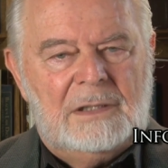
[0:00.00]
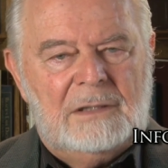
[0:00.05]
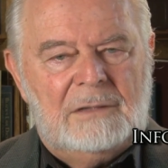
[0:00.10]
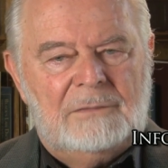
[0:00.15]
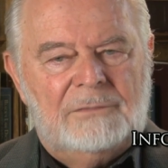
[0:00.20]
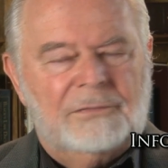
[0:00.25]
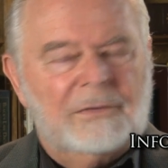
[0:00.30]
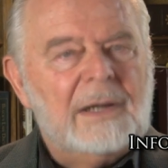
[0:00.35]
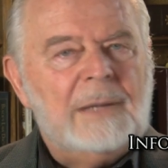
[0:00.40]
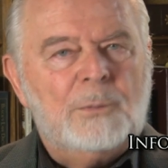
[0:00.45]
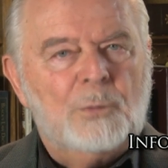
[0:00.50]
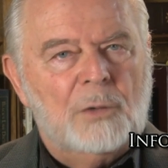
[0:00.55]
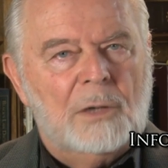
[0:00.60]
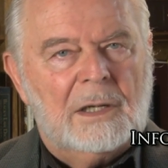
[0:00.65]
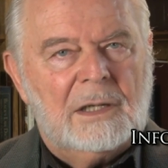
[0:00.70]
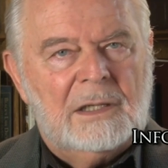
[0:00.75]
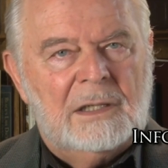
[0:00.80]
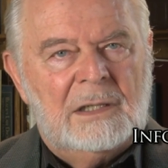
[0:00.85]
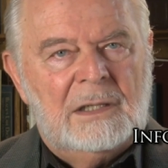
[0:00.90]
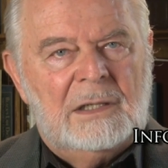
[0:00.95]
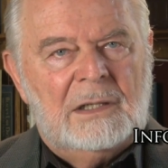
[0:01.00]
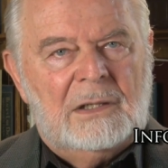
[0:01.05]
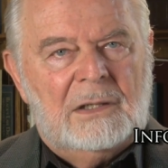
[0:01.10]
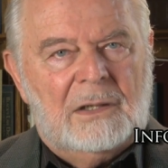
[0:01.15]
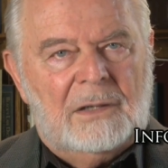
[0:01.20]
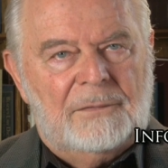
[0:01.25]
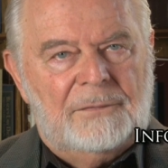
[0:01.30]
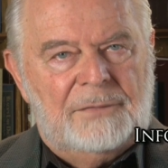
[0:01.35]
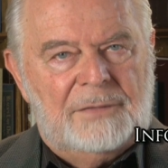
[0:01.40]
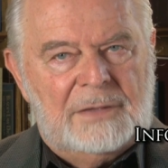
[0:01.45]
framework
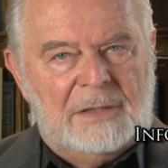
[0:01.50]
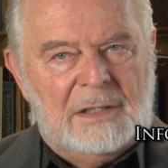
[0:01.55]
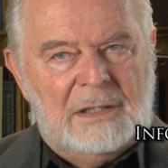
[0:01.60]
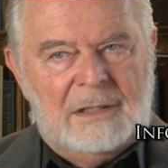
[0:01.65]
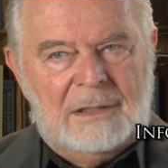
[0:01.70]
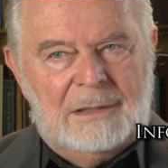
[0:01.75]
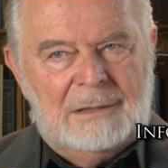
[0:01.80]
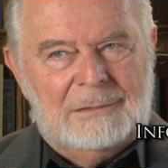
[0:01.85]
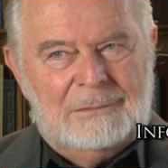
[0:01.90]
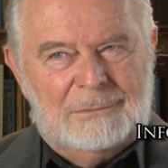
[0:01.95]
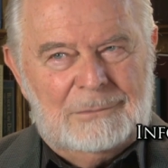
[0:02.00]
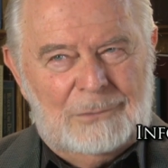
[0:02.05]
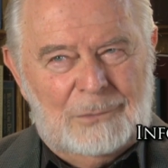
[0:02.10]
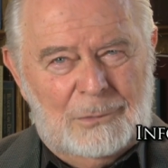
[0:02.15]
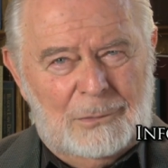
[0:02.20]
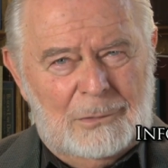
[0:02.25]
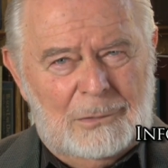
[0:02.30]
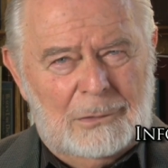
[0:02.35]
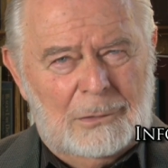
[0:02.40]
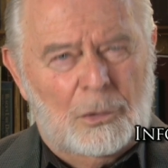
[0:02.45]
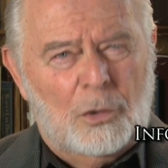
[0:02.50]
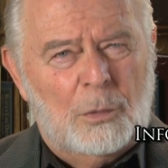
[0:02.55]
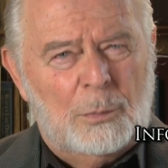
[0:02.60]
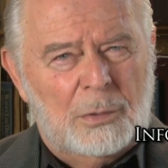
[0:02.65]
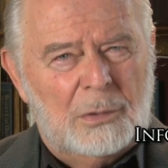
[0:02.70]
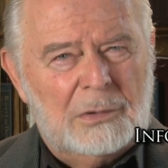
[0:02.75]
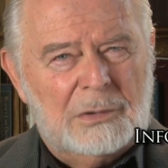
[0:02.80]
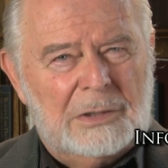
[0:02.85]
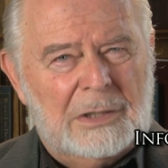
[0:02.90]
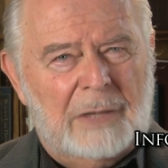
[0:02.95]
of the
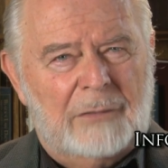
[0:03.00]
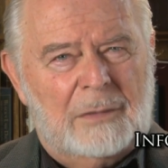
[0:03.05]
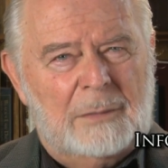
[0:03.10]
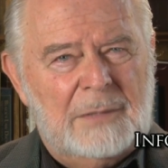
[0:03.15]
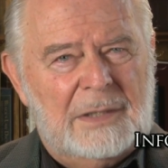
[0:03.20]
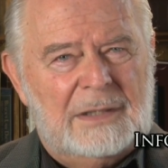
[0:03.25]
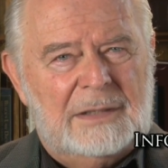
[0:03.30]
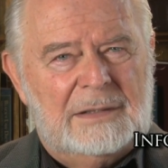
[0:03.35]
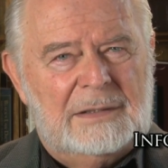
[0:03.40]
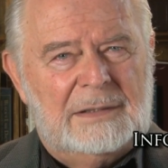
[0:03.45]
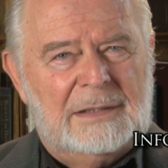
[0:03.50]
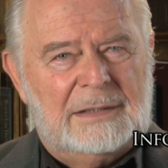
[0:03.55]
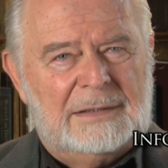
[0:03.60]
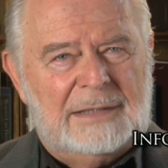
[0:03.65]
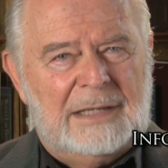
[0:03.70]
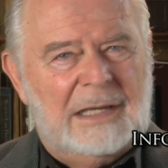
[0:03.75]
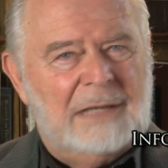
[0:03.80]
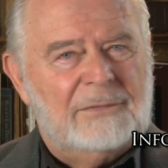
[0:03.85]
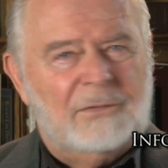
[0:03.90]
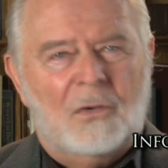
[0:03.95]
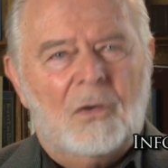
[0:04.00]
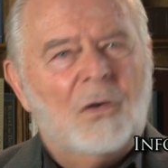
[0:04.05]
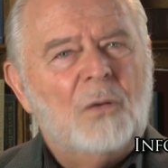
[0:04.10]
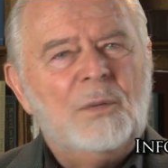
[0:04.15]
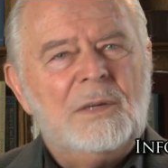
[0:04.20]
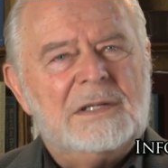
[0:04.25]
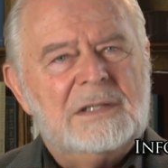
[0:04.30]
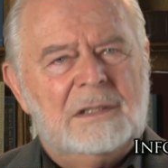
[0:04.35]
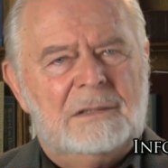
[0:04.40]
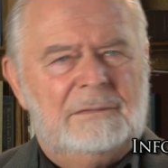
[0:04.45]
global government that they have
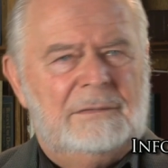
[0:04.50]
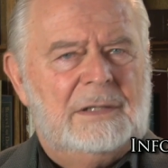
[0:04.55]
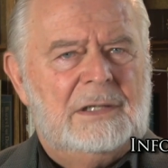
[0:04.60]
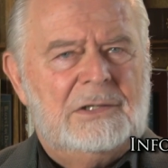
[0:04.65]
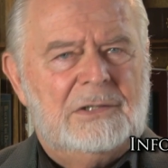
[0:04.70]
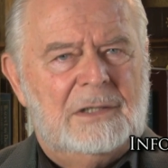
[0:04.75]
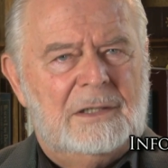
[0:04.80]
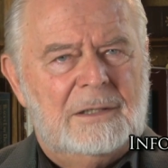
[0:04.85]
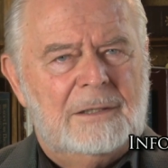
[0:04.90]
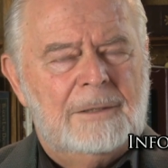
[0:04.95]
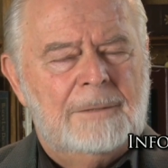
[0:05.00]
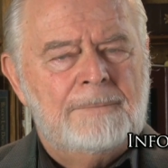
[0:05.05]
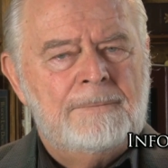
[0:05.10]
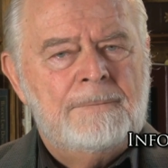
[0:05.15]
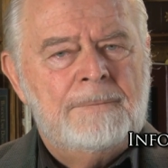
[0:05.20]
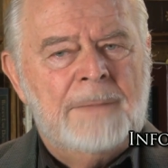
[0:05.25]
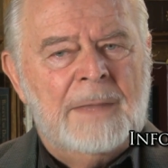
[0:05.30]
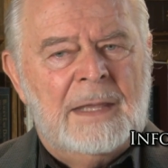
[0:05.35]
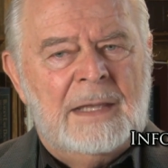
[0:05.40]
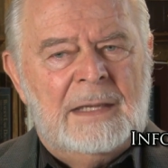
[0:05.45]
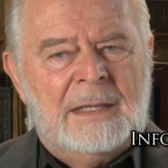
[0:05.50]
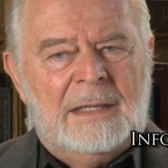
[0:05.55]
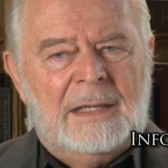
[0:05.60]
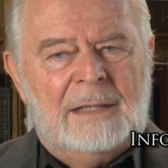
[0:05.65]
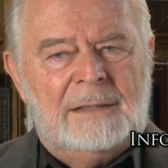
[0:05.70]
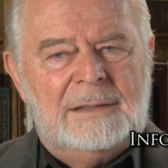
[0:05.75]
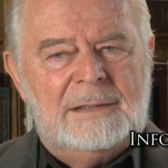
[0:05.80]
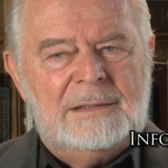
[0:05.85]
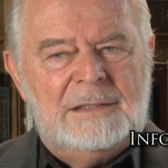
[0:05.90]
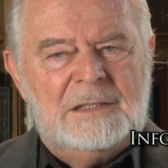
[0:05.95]
always envisioned.
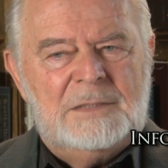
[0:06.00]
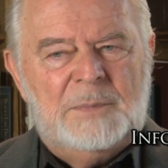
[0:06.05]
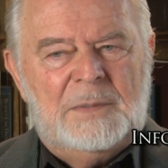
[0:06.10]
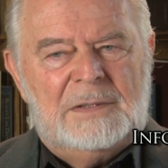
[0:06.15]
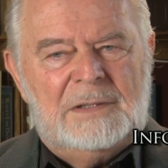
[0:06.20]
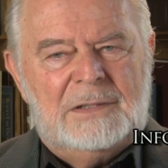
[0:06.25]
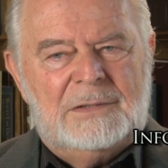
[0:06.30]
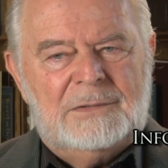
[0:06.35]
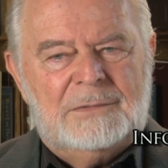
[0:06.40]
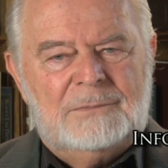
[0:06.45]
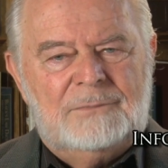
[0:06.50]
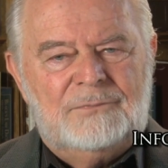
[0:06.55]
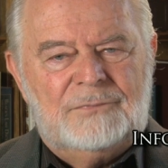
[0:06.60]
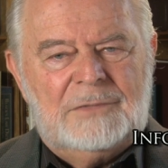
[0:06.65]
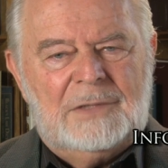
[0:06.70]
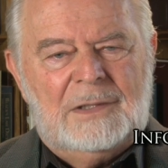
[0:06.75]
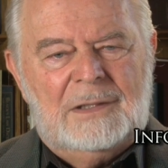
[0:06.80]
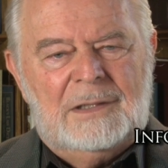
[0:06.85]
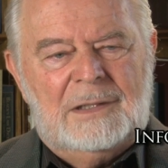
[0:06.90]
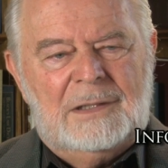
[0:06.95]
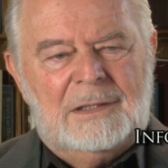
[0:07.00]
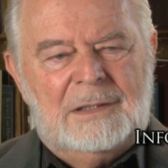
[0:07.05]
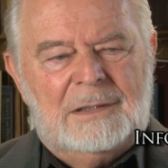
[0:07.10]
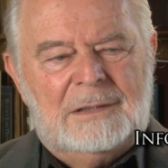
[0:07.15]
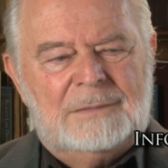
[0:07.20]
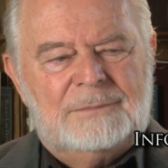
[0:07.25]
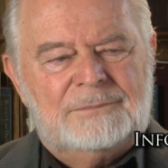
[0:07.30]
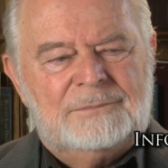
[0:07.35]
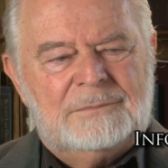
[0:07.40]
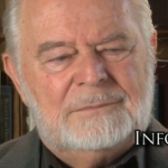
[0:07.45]
And this has been
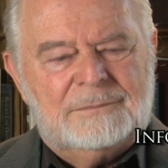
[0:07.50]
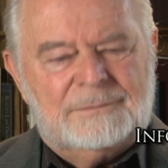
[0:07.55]
a